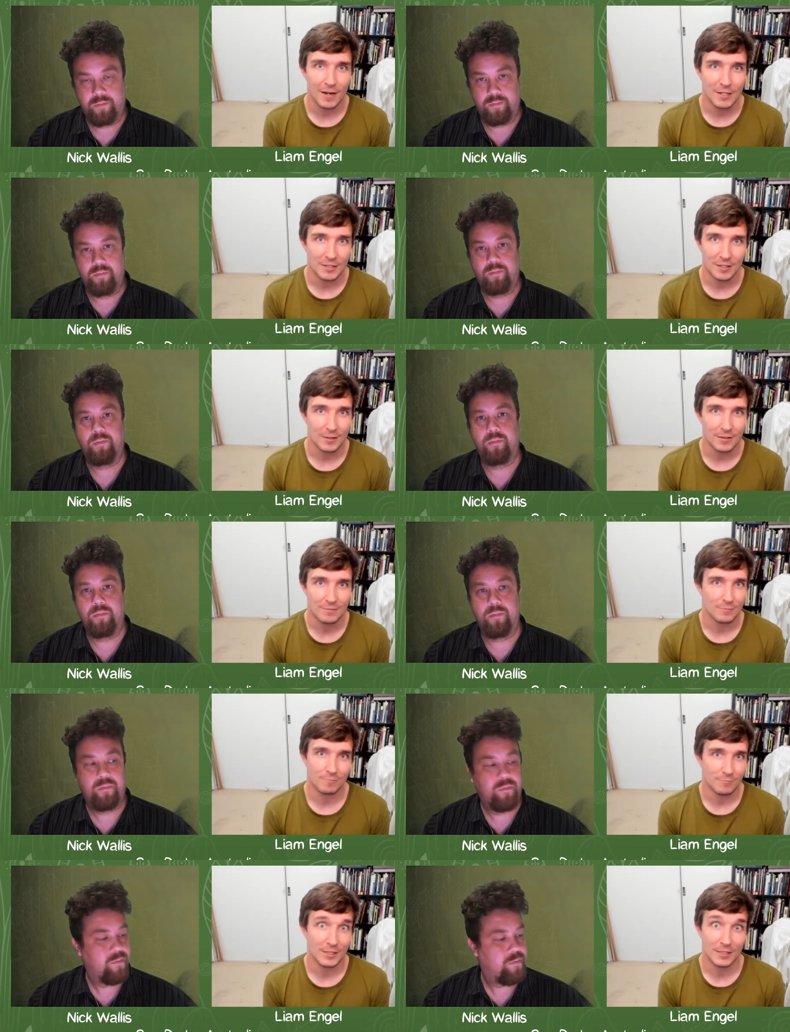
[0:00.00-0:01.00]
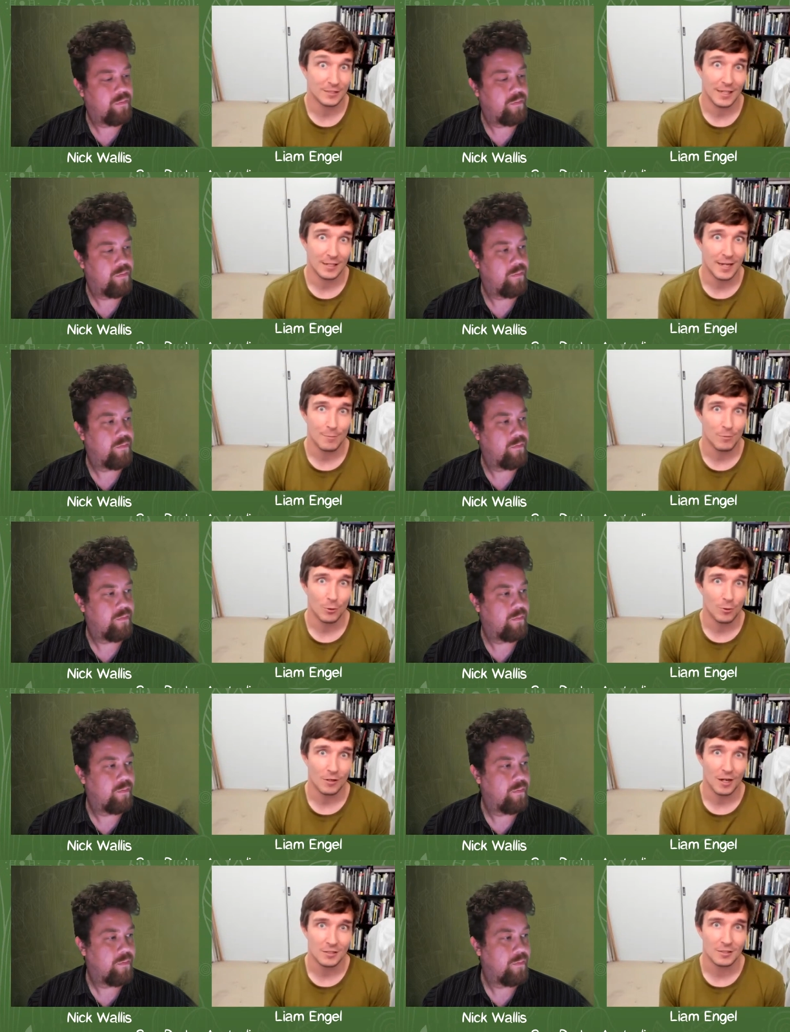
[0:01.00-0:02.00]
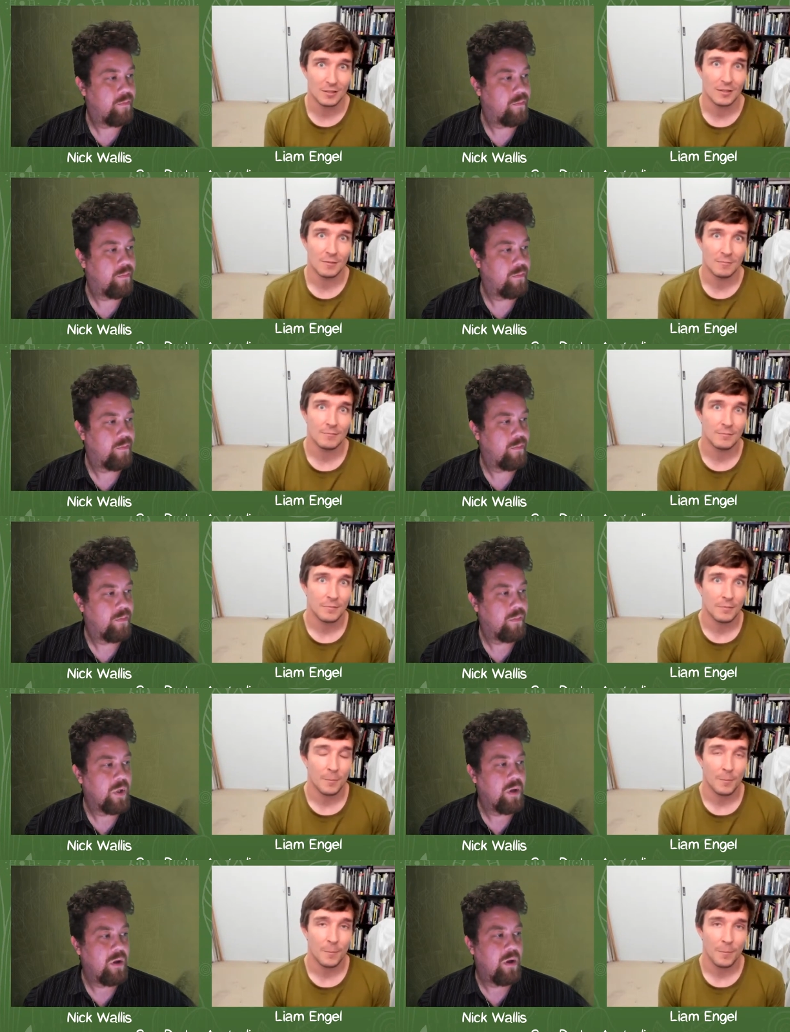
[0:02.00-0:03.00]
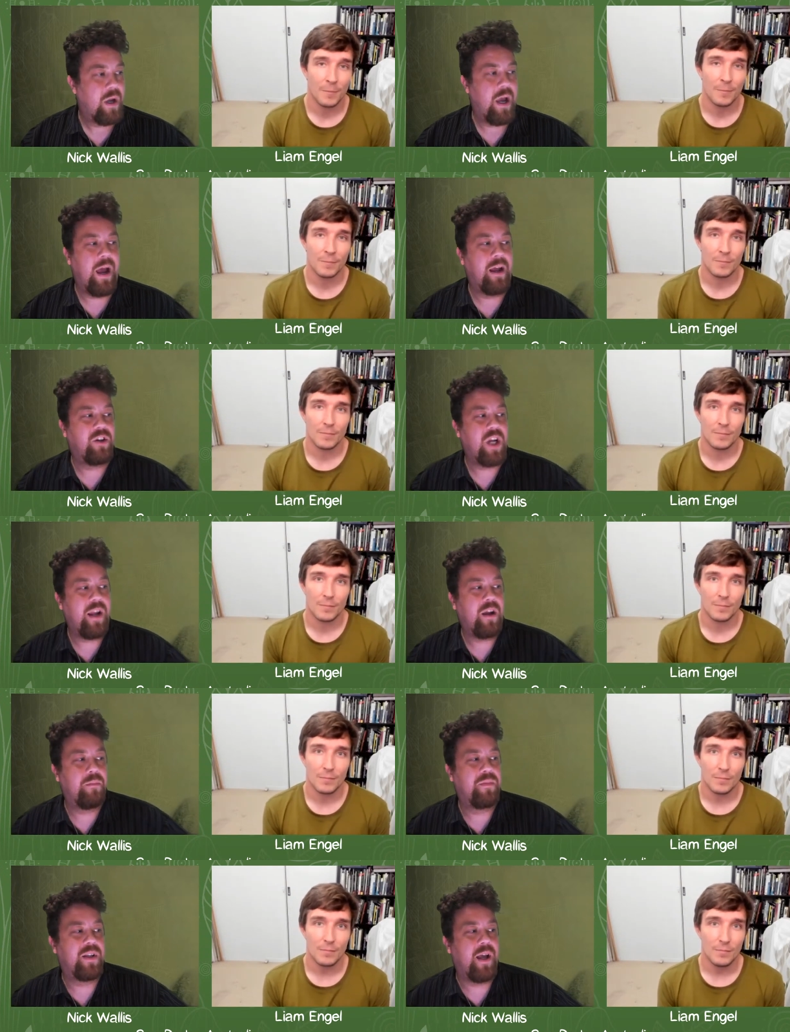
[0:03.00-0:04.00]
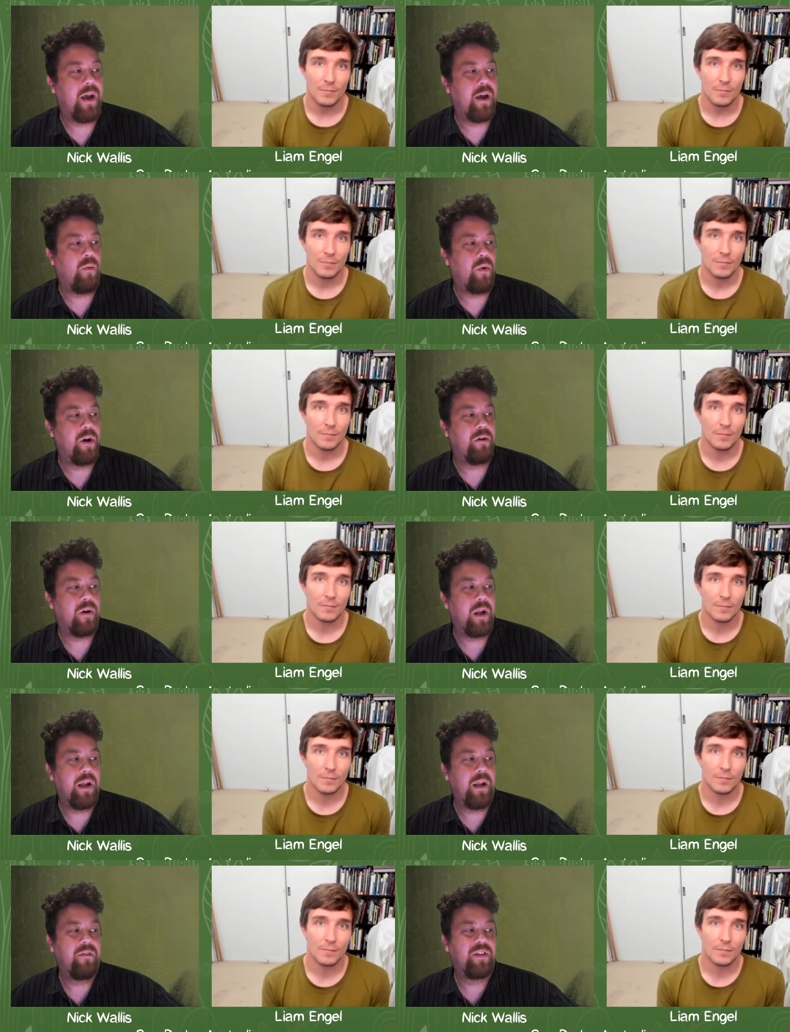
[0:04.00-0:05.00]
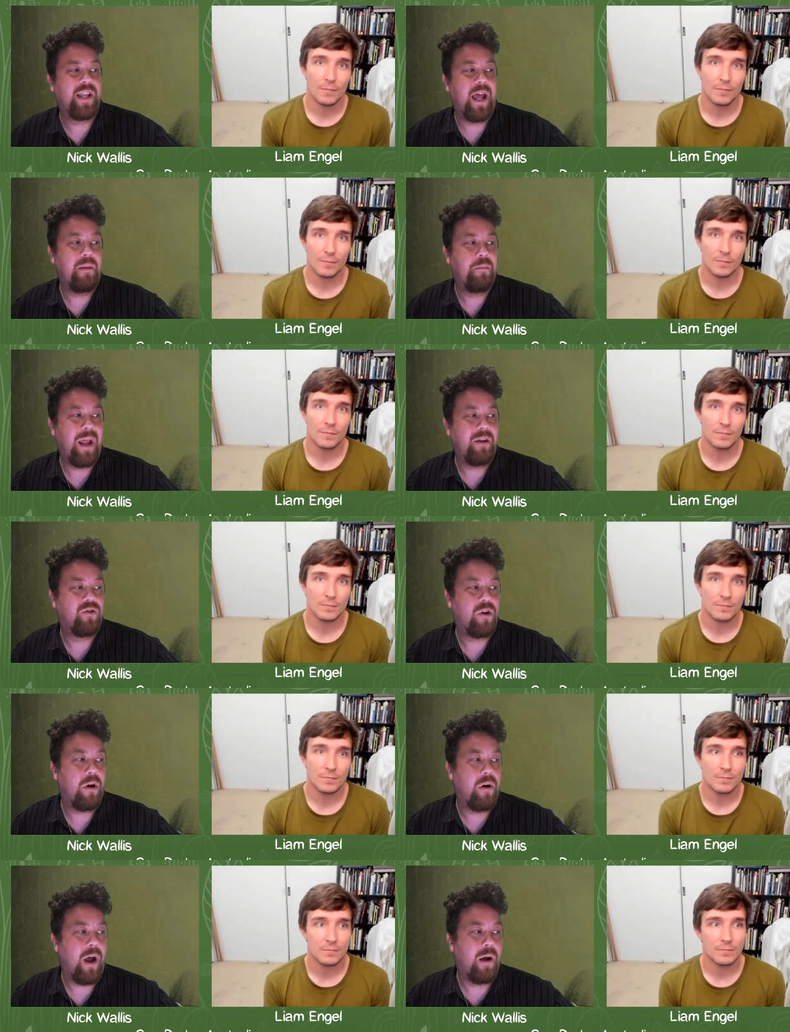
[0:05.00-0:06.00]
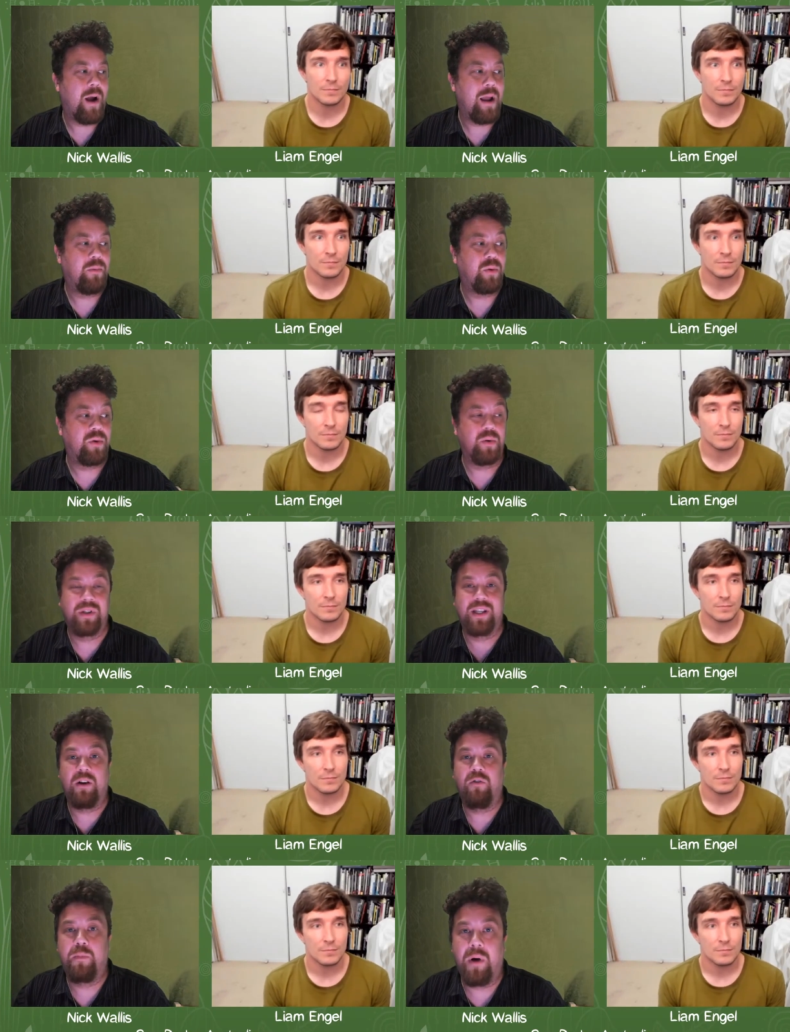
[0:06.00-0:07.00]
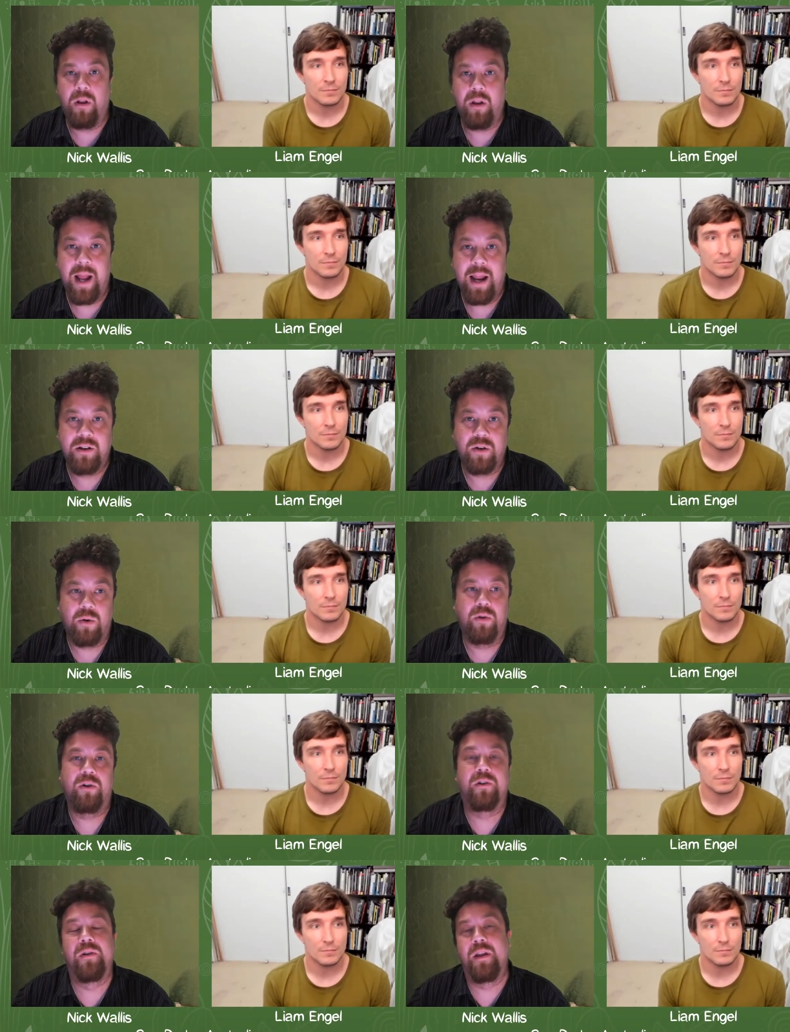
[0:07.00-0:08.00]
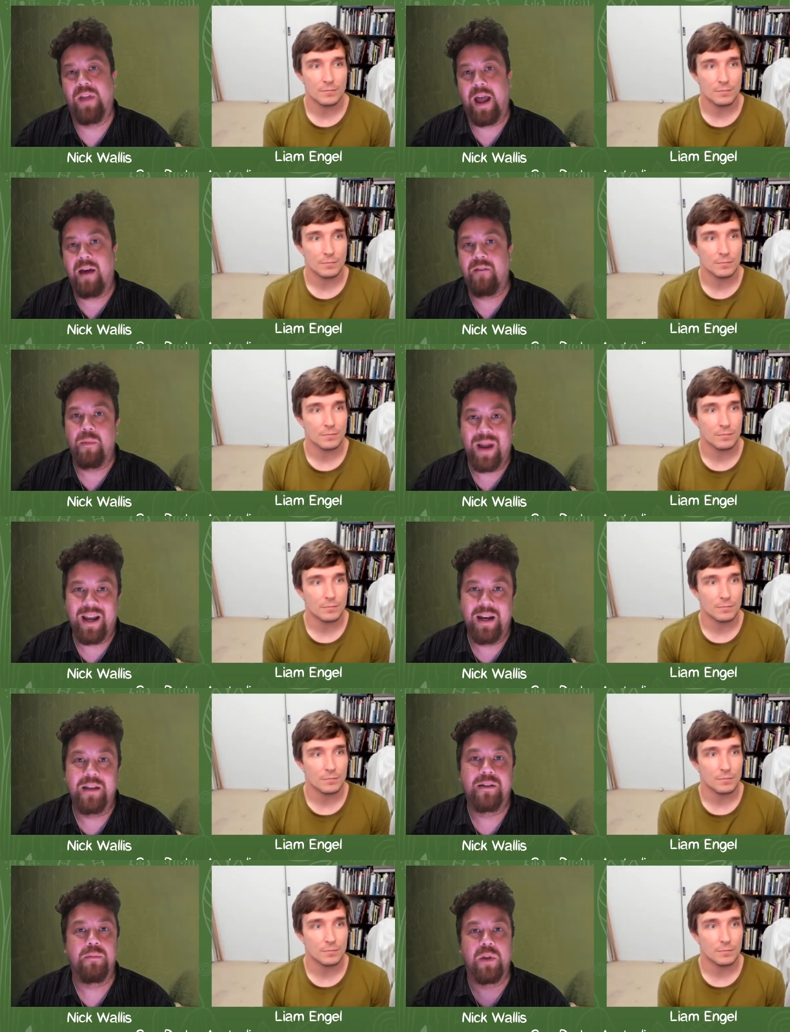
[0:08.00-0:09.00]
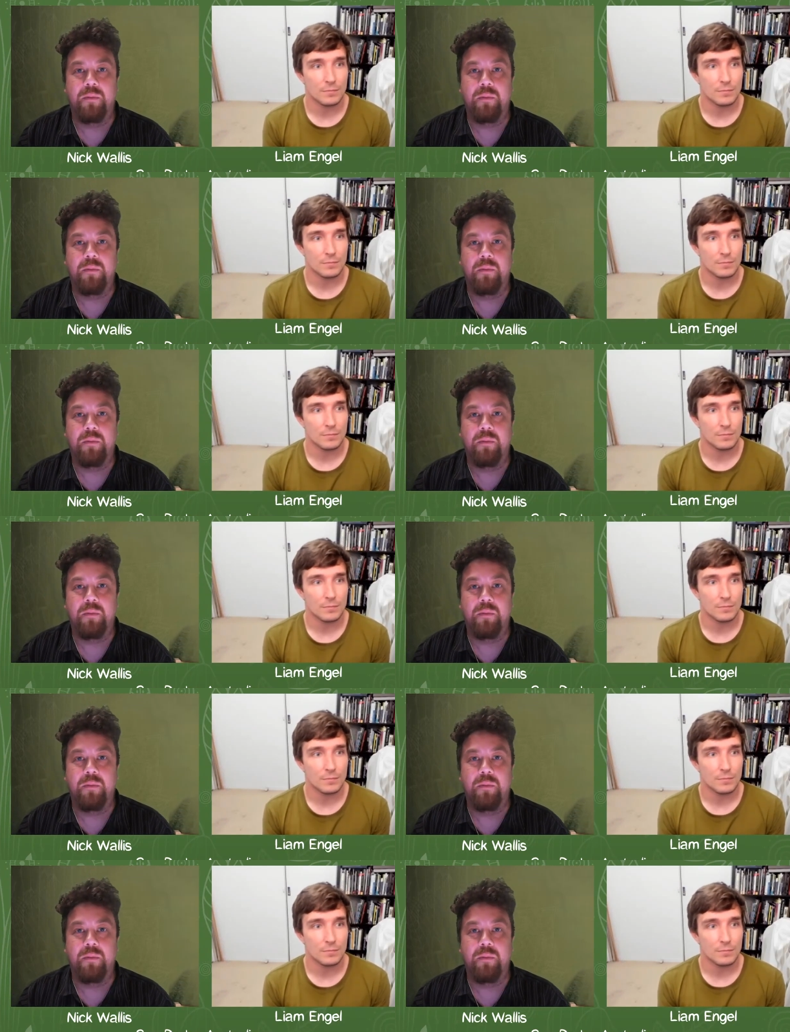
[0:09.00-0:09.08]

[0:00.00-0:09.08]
Speaker 1: eventually. We just need to get more organised.
Speaker 2: Uh, Jacob's uh, wondering if San Pedro are able to self-pollinate or if they have a mechanism